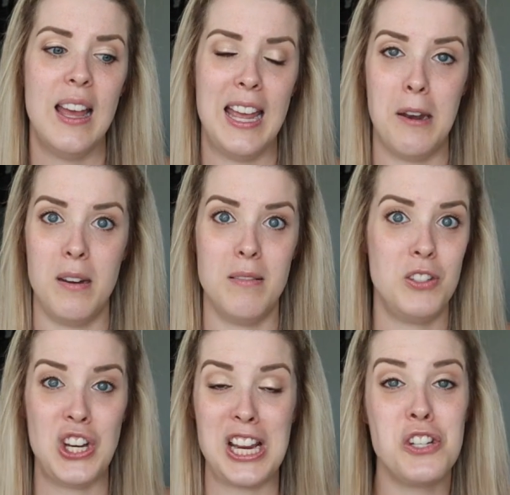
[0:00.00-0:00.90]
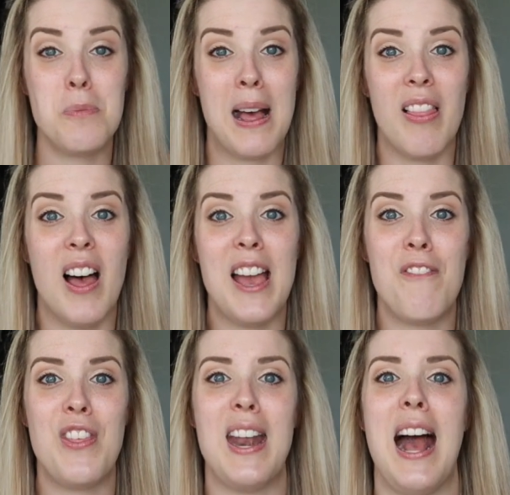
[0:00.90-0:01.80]
and changed my
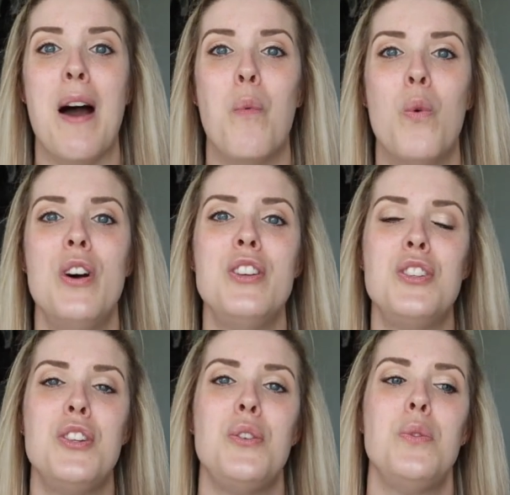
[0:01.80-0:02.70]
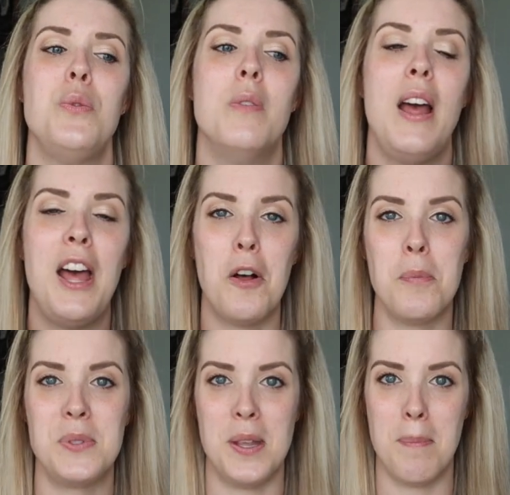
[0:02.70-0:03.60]
life that I want to
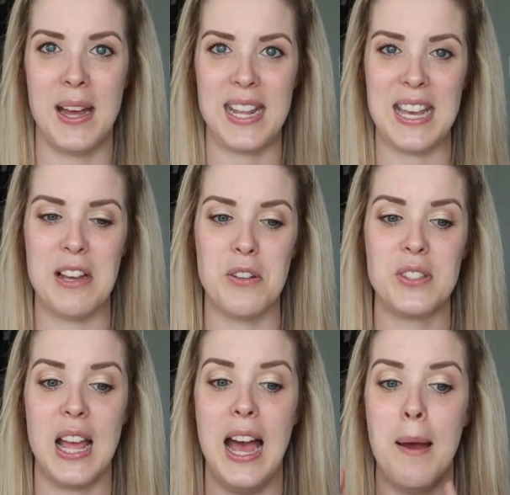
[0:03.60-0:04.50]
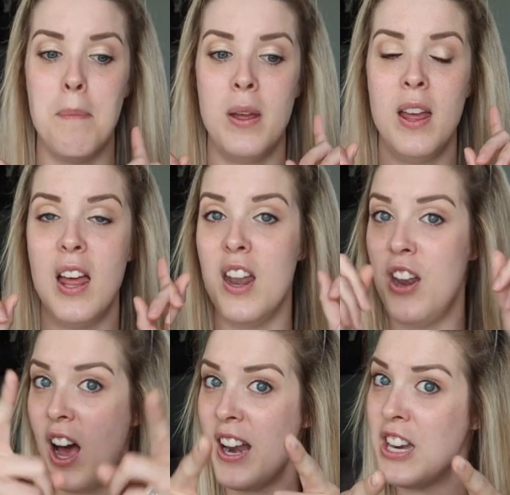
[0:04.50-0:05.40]
help somebody else. I'm
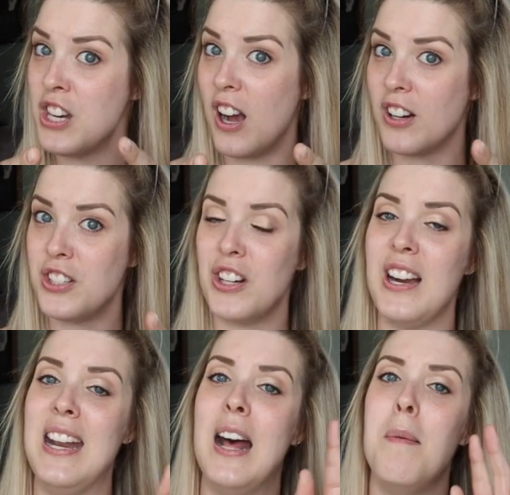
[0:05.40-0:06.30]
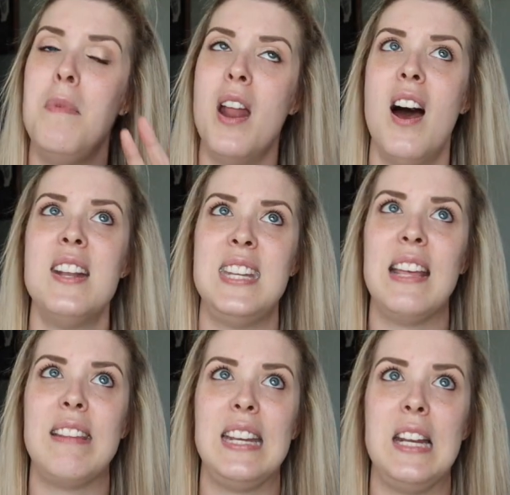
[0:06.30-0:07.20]
not a doctor, and I'm not
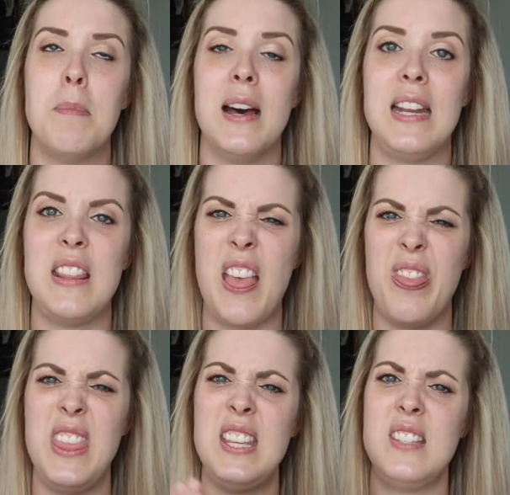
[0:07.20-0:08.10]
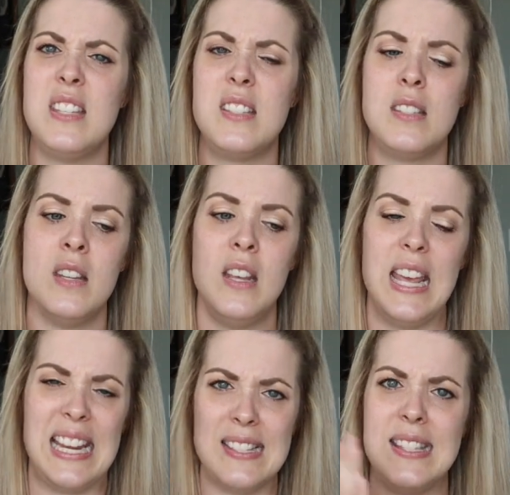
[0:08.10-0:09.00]
telling anybody that this is
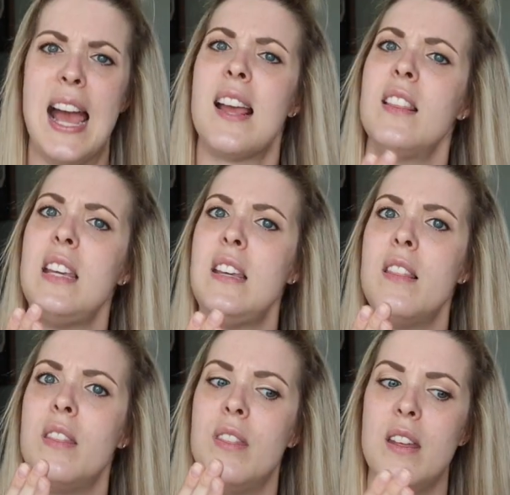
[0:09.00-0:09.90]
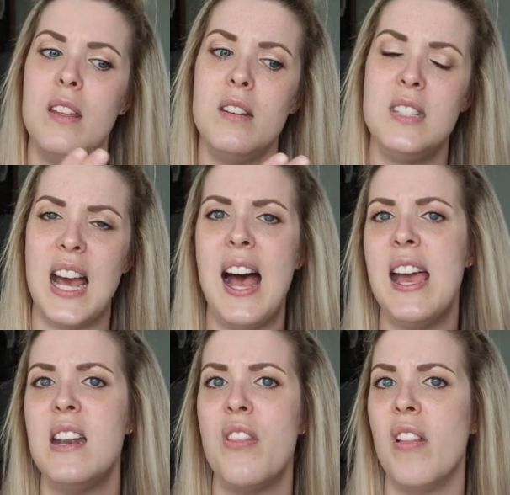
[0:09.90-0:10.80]
exactly the
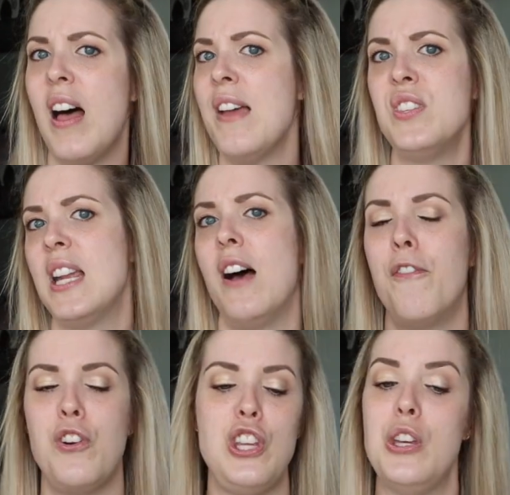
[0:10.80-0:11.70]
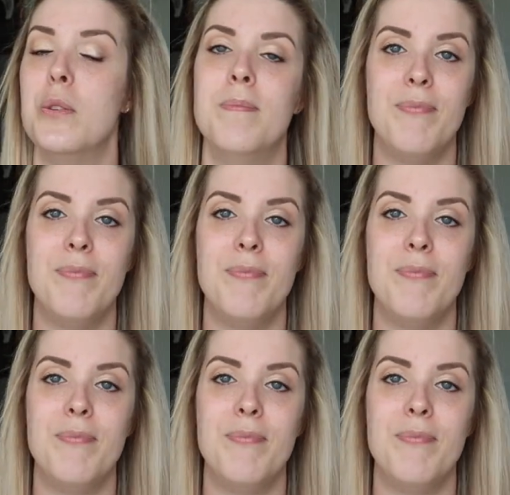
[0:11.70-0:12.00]
diet and the lifestyle for you.